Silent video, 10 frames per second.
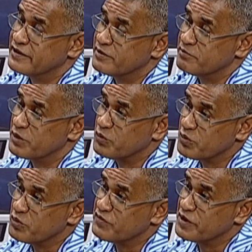But what
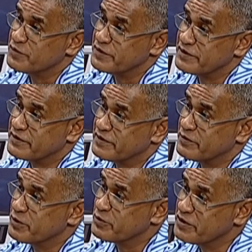we found that
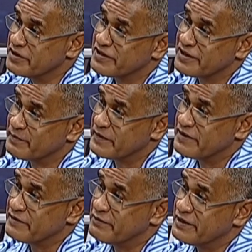when we turn up in
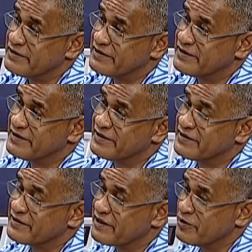these villages,
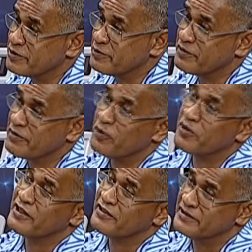it's crowded with
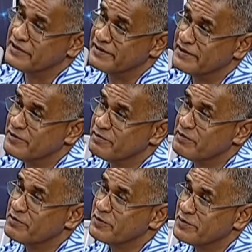all other
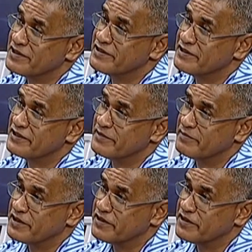people who just turn up,